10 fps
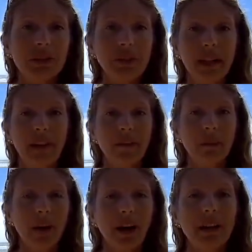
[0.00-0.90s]
You may have a
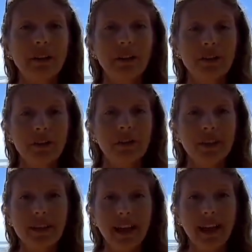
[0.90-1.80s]
product or
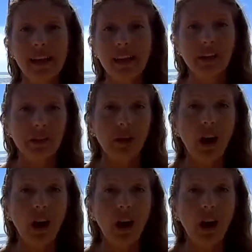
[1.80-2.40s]
service that you're